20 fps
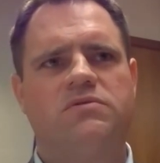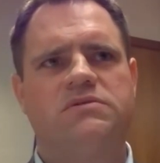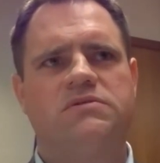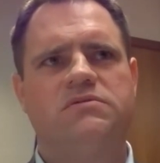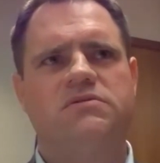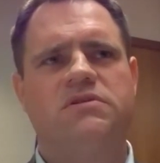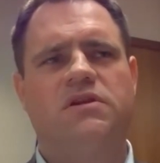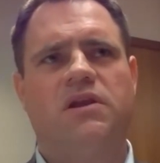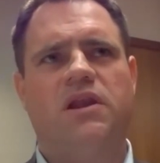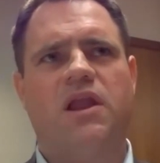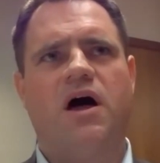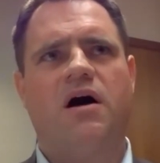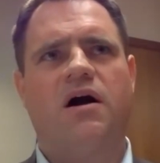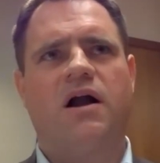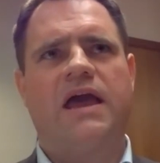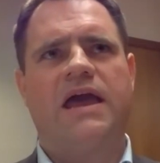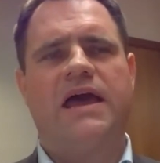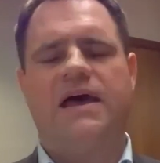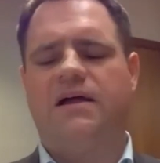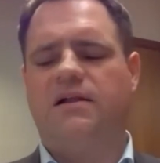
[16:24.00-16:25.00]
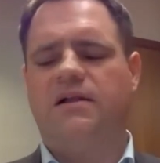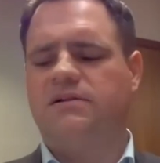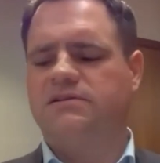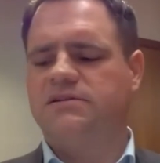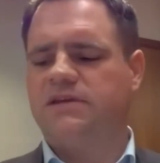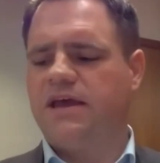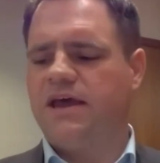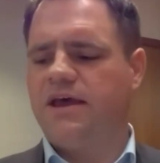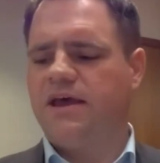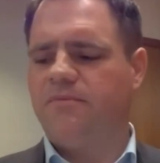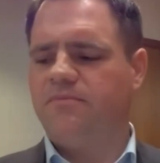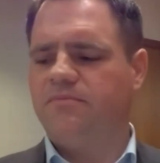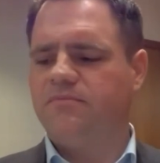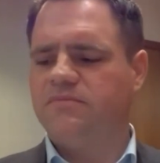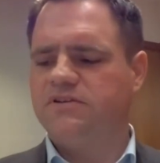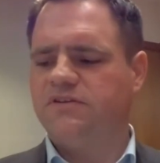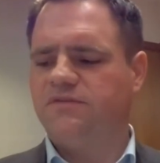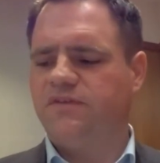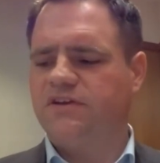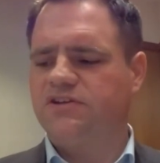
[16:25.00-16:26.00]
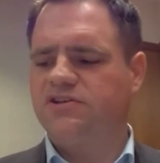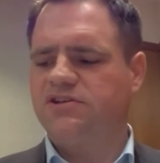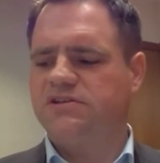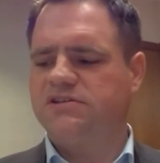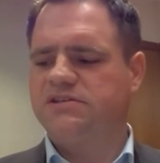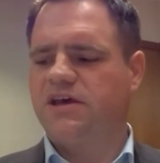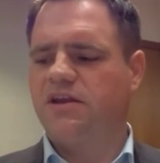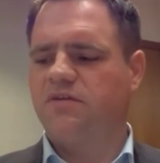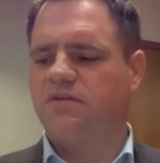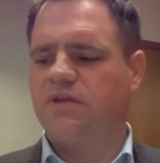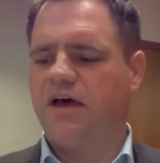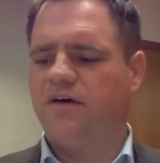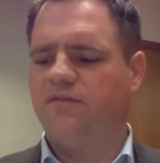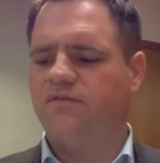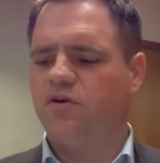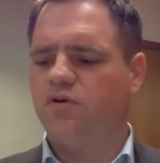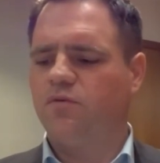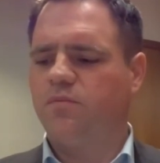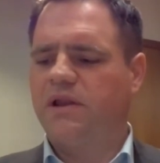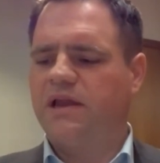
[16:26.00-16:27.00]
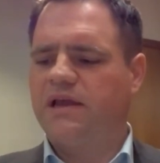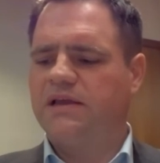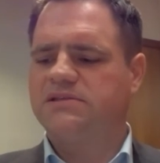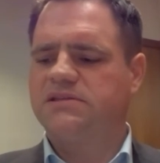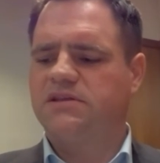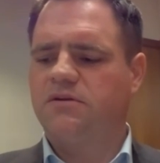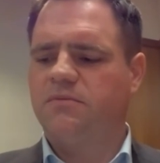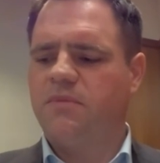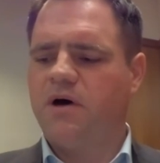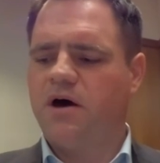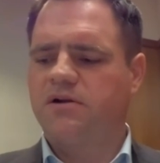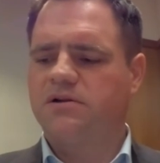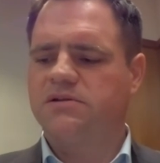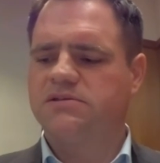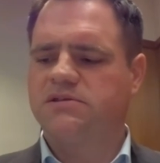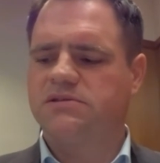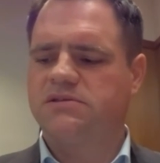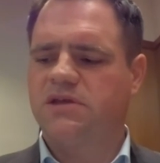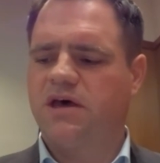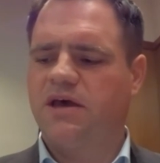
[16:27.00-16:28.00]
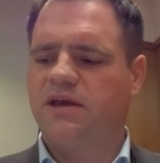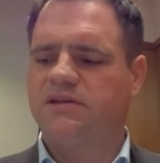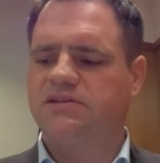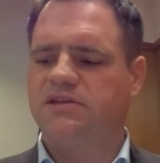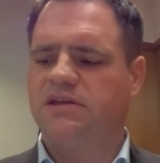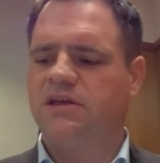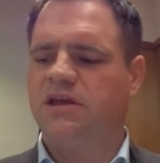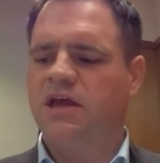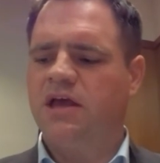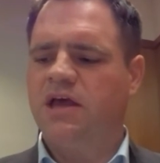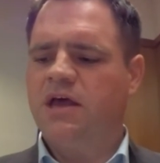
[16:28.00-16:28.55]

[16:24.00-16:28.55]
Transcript: long-held divisions that have no place in a modern society.